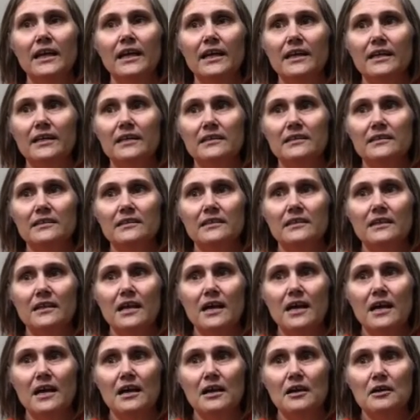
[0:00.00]
And
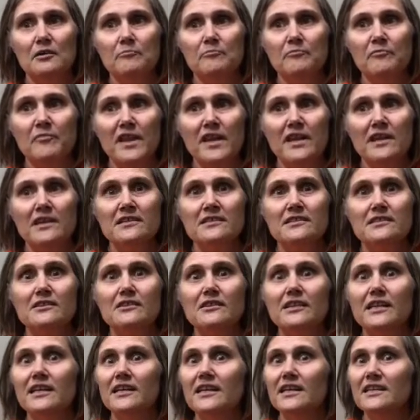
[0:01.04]
so
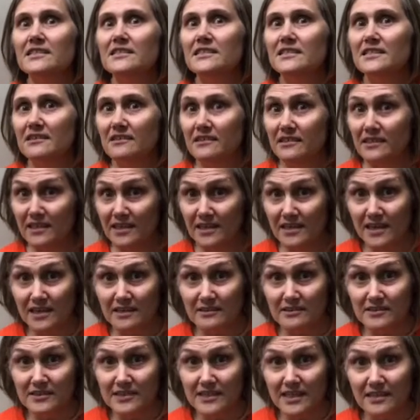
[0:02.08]
then I started
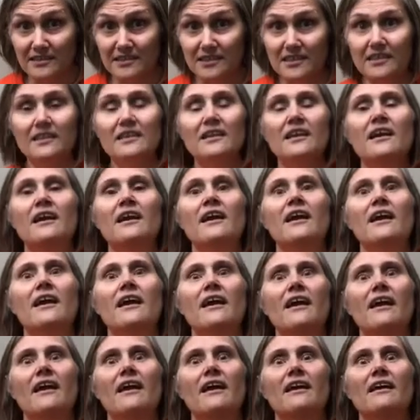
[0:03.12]
another session,
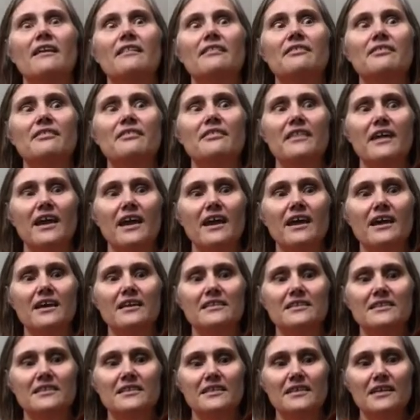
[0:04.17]
and
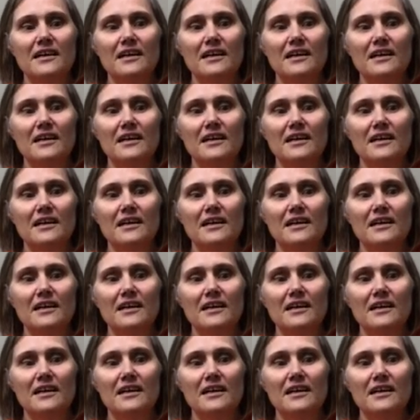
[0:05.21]
that